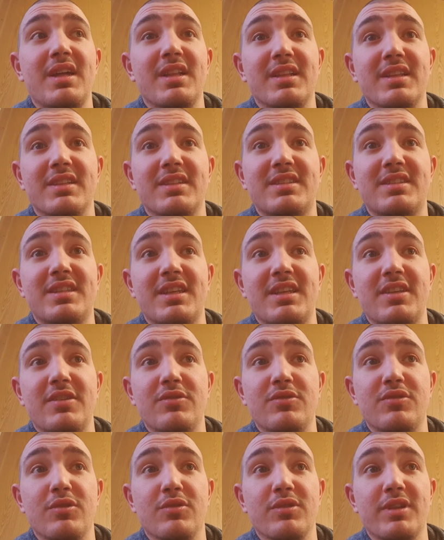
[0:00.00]
Let's say
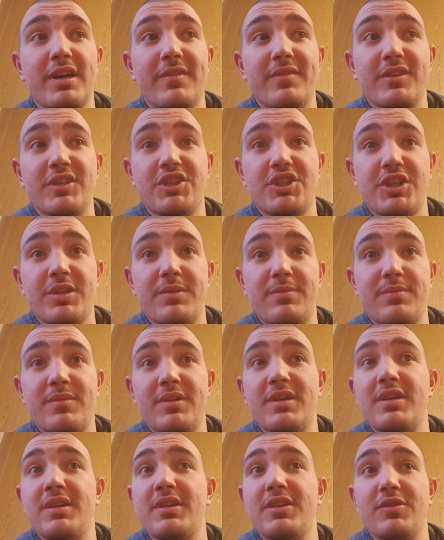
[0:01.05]
you don't have a
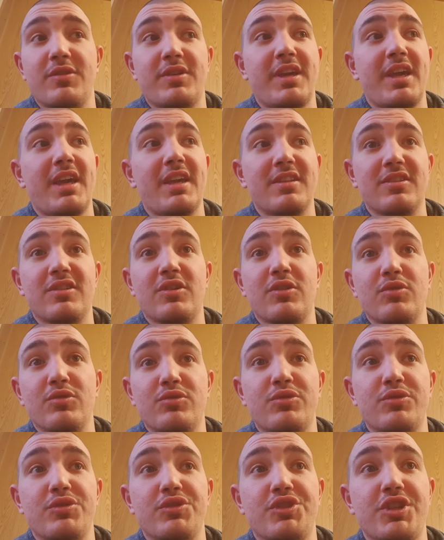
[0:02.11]
gym, you can't go
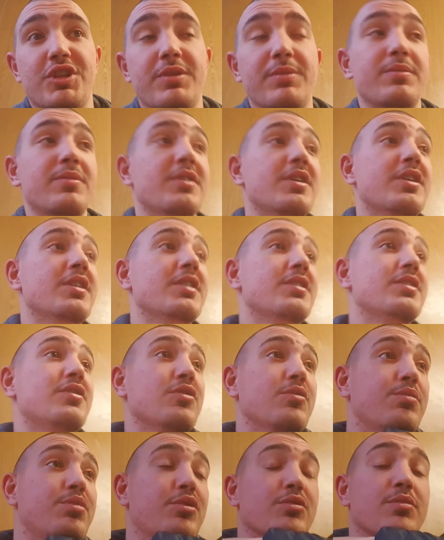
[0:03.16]
to a gym,
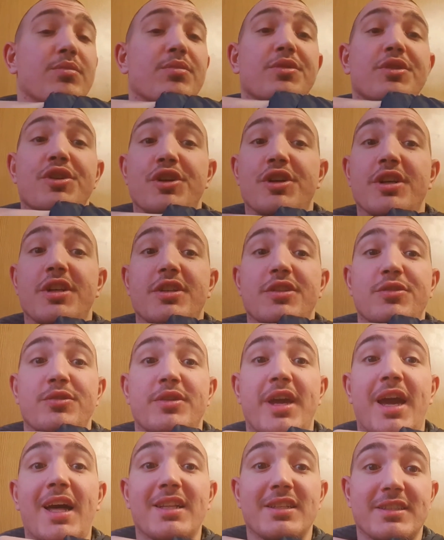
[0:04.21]
so boom, you're gonna do
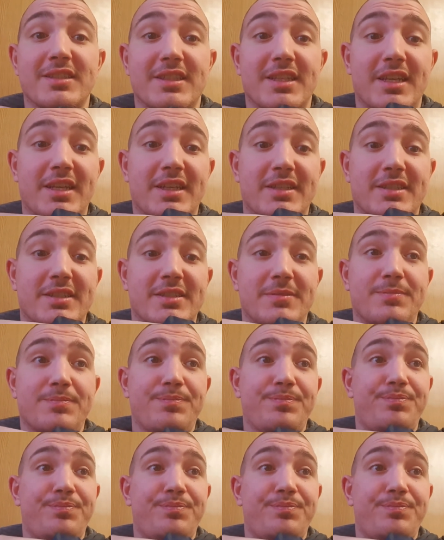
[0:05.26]
calisthenics.